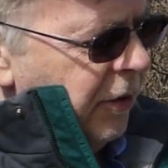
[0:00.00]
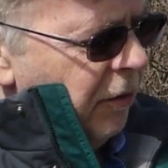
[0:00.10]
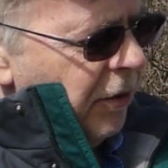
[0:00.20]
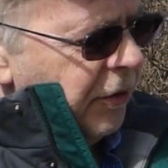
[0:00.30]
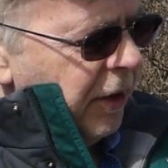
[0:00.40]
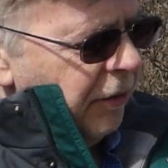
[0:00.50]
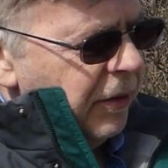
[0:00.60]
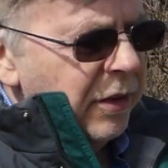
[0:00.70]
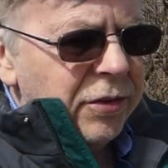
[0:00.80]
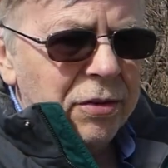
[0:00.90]
several
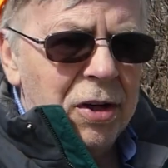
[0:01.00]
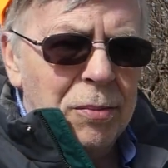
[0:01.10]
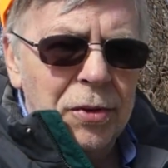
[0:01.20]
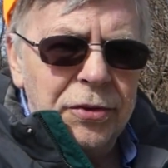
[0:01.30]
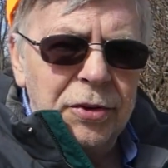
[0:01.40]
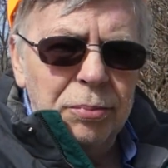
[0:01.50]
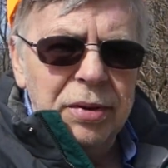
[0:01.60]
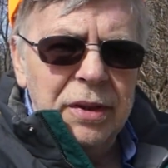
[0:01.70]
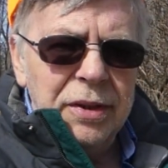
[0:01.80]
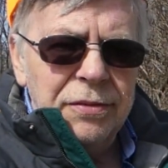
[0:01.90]
safeties are almost
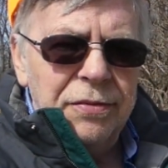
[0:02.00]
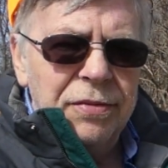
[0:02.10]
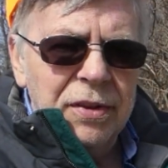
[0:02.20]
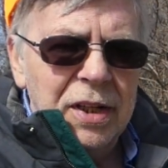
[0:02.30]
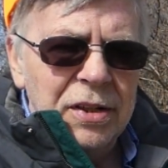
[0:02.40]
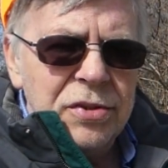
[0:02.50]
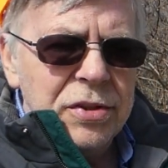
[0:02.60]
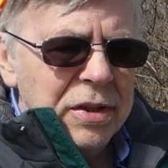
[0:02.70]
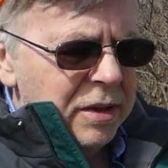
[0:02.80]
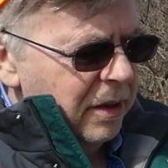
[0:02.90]
completely
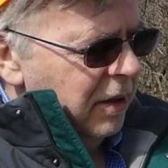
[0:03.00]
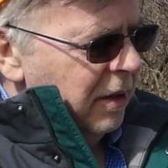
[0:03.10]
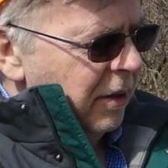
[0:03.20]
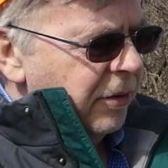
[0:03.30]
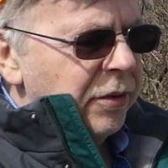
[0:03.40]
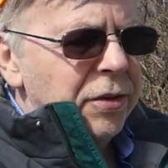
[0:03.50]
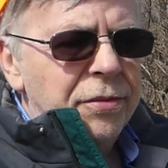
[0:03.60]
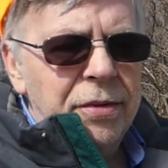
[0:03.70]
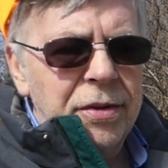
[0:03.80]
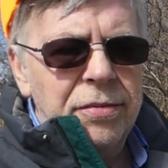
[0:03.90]
flush, so
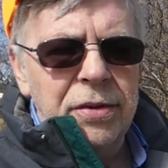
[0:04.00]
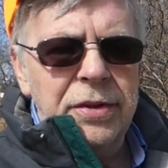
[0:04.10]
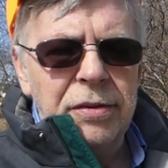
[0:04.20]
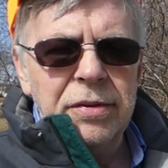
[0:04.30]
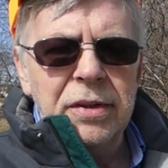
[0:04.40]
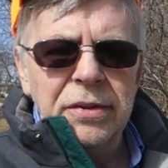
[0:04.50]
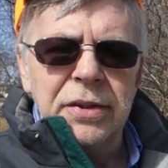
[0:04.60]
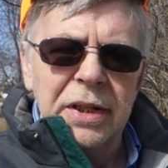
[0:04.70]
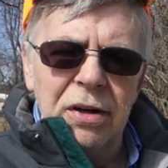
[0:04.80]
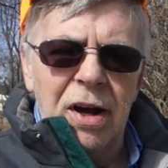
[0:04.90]
they're very, very
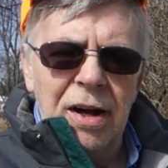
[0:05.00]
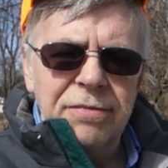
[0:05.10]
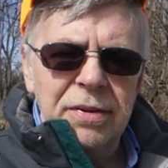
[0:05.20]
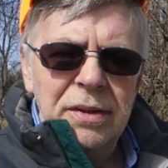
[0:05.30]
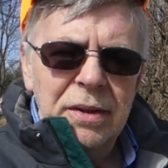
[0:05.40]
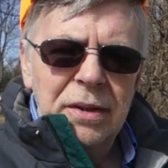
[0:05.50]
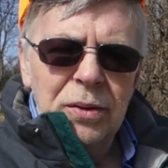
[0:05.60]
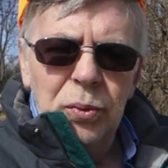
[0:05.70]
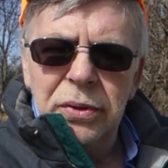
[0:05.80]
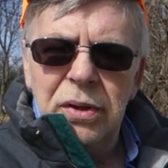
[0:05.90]
difficult to get off
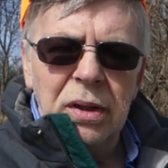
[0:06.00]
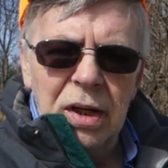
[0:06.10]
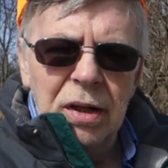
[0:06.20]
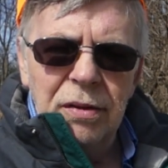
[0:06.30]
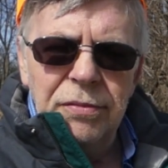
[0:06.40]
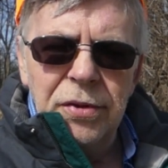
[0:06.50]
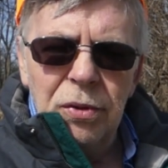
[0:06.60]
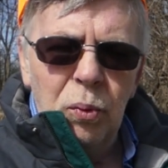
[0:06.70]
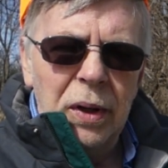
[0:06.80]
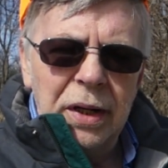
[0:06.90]
with gloved
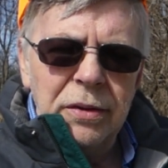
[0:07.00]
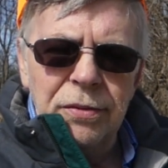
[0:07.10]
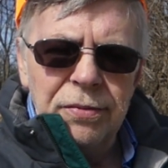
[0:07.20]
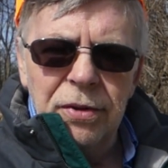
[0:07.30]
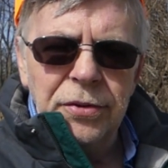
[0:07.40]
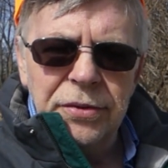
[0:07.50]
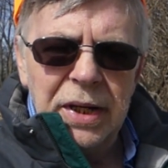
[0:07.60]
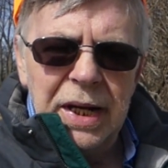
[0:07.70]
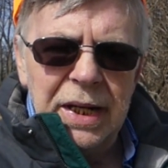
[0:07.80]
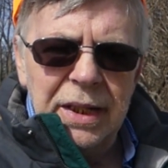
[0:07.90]
or wet or
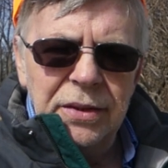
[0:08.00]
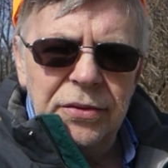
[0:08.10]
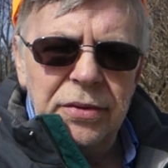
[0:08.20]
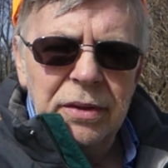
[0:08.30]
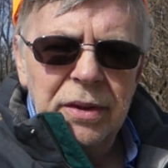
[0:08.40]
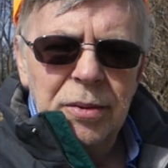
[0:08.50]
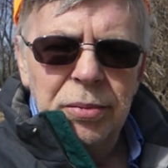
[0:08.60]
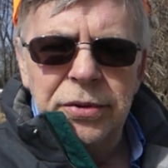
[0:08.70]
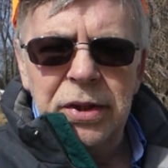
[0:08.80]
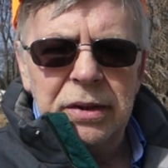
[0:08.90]
frozen hands,
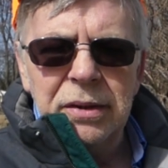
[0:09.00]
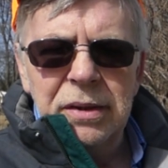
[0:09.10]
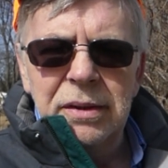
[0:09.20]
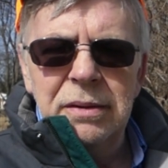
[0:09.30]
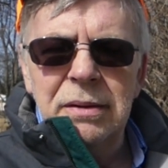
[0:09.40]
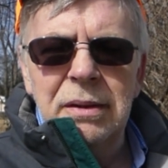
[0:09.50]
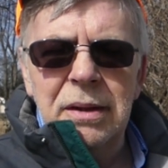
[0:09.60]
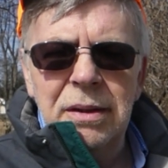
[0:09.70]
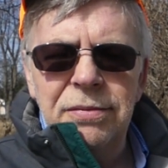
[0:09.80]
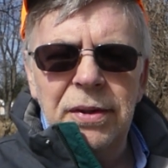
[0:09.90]
particularly
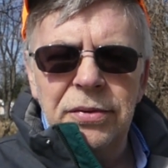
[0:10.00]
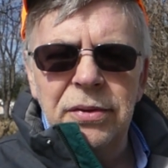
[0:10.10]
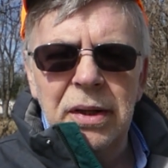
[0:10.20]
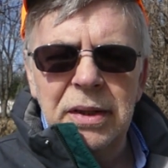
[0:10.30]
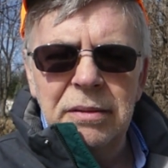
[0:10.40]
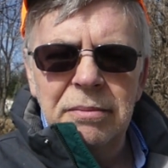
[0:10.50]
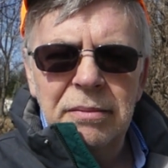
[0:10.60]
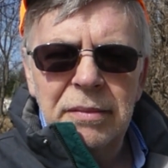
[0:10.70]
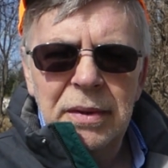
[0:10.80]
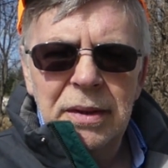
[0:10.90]
pheasant hunting.
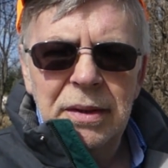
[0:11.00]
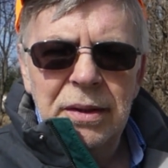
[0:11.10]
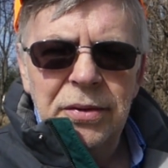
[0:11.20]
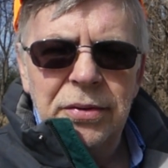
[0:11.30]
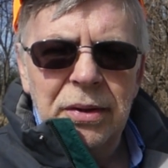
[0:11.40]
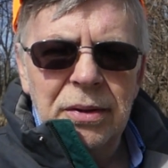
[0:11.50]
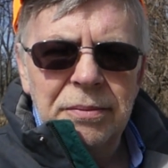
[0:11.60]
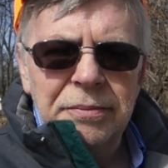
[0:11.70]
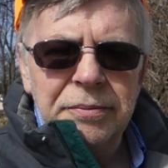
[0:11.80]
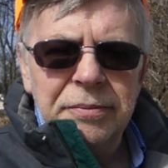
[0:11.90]

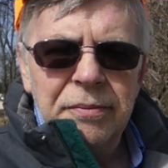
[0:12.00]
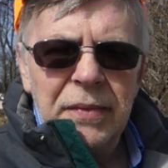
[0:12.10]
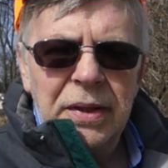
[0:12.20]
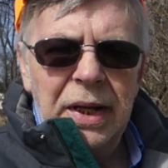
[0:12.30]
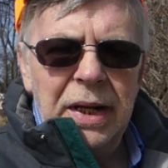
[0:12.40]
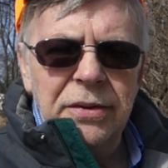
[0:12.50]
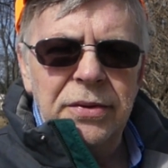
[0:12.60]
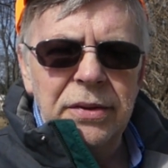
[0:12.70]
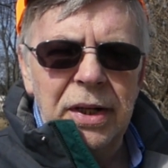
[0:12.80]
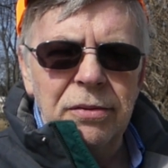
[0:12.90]
So that
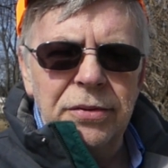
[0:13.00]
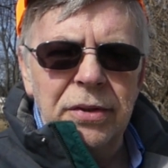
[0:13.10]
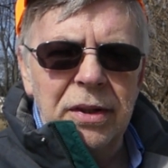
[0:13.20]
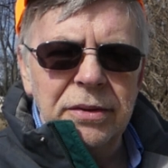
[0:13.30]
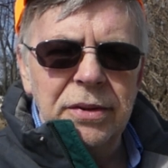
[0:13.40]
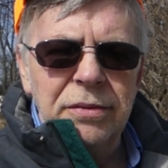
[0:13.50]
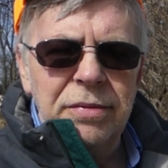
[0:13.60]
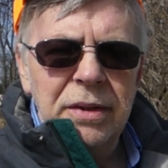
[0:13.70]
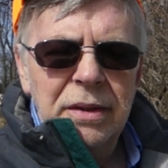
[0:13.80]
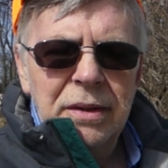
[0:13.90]
has the net result of